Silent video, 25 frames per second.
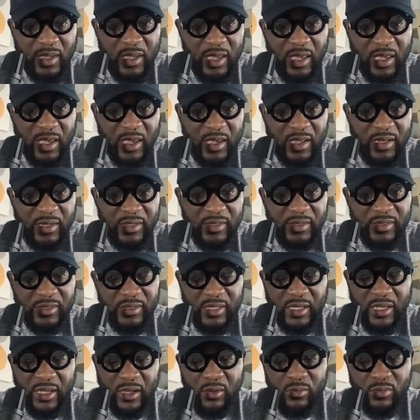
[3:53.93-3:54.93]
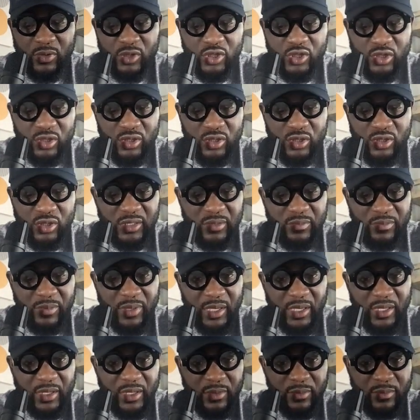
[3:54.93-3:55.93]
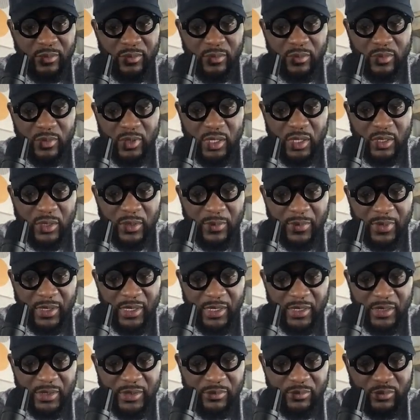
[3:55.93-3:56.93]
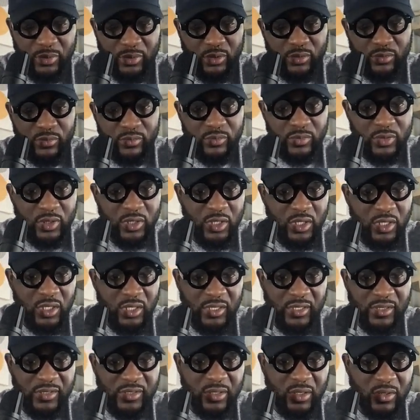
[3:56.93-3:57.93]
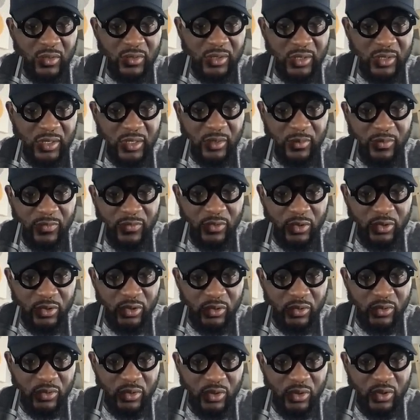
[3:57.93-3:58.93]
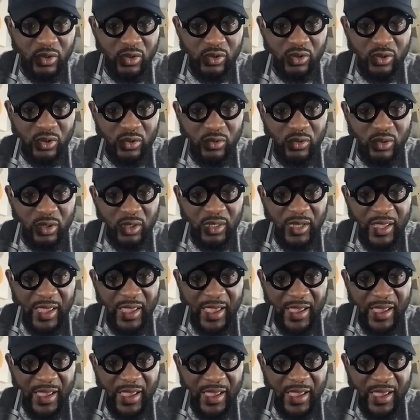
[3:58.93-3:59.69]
and see how much you need to pay them, and boom, it's all set up for you. So you can